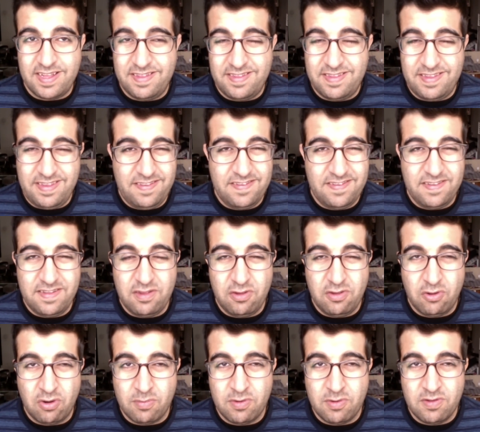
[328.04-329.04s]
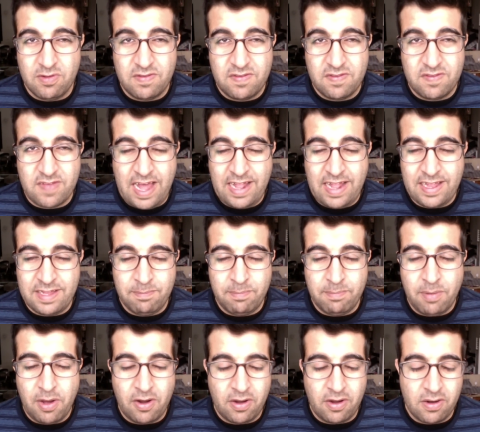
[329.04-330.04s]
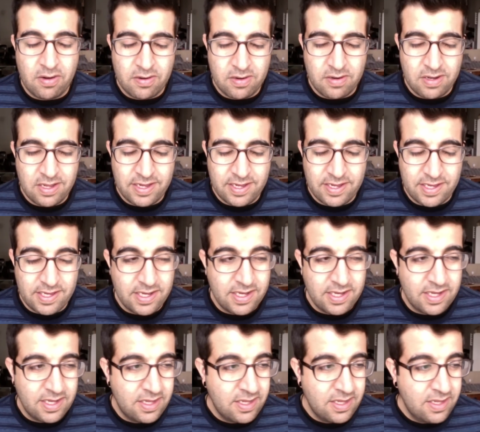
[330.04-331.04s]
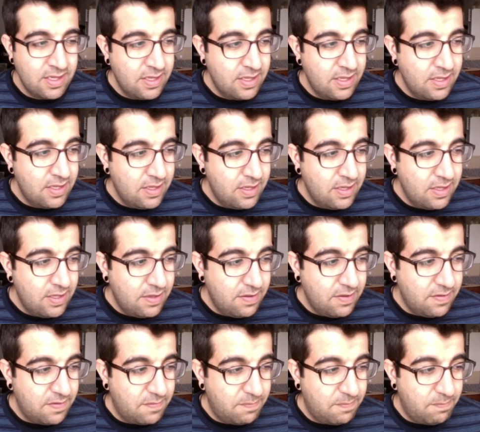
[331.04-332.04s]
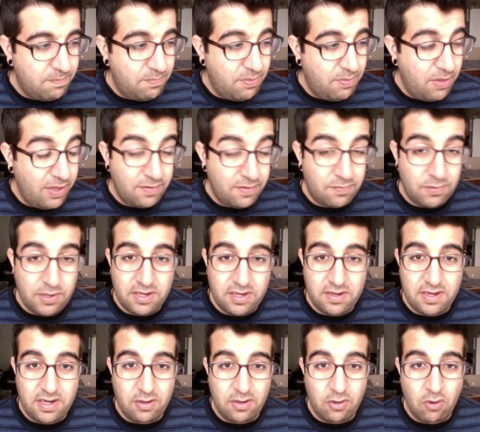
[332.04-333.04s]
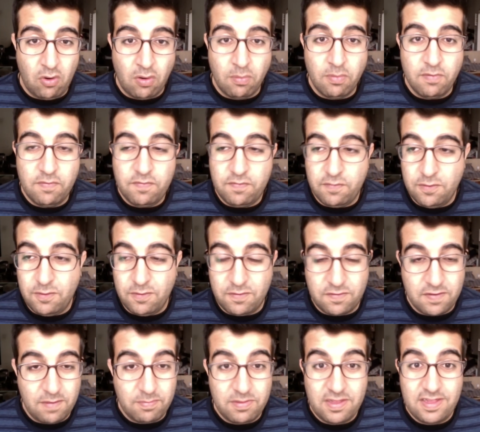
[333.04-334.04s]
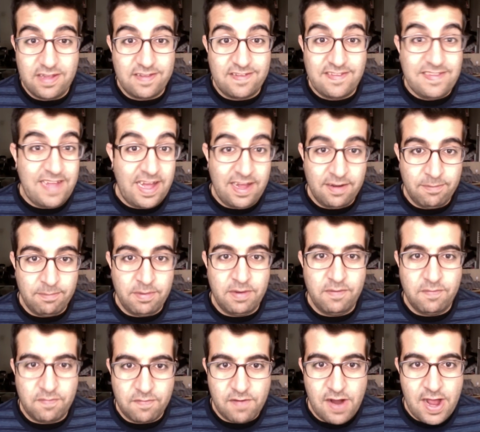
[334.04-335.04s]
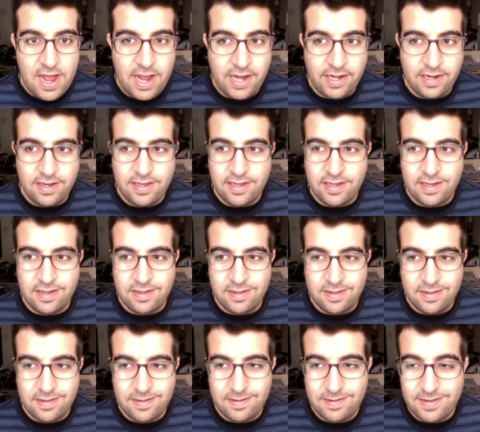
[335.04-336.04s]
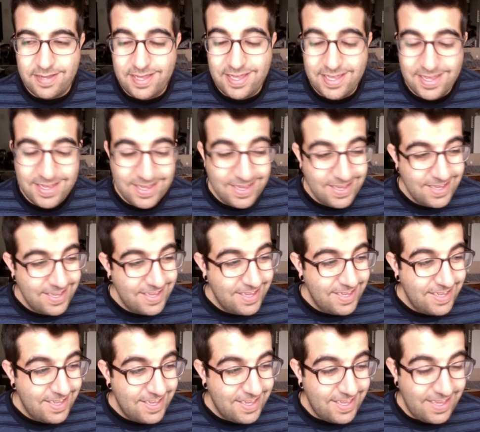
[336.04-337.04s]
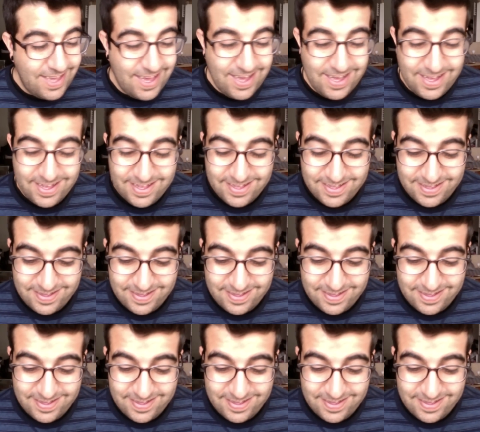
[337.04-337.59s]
decent normal salad bar or like this place where you can eat normal food, something that's not been fried in. it's